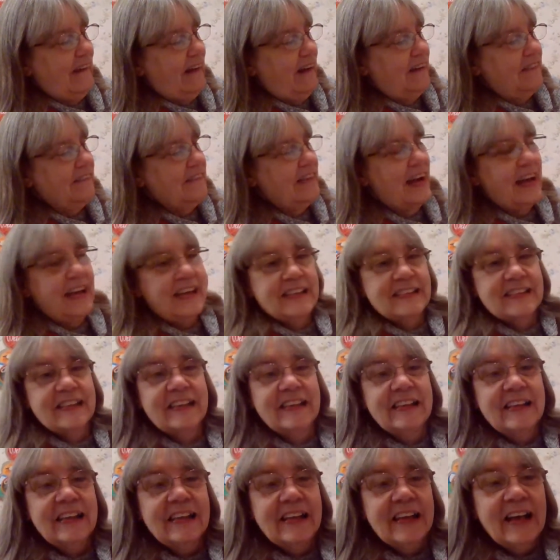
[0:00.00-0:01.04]
All right.
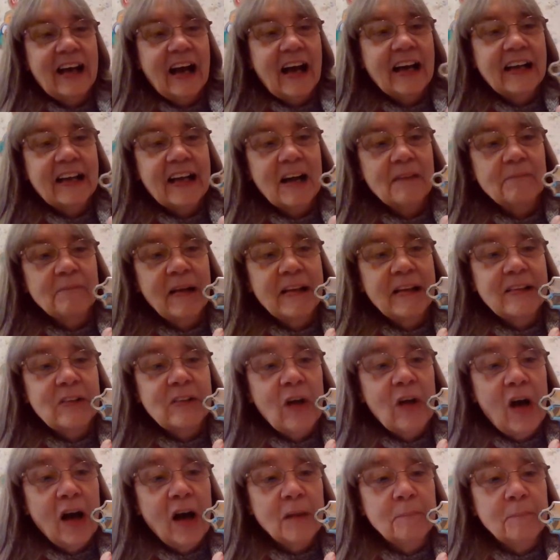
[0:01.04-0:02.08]
I got my
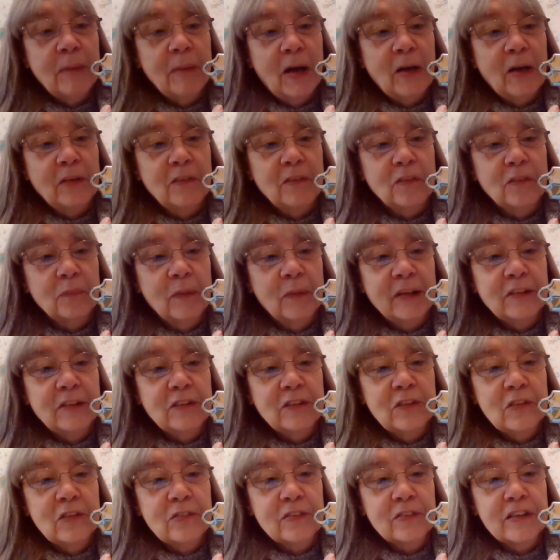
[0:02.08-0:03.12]
dog bones, one,
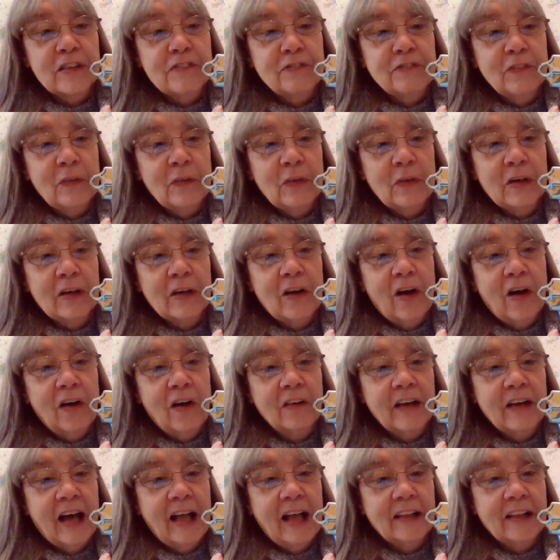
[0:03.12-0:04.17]
two, three, four, all
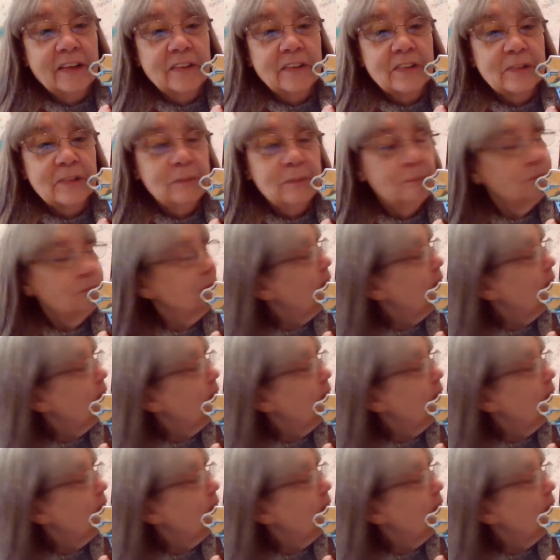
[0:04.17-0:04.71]
colored.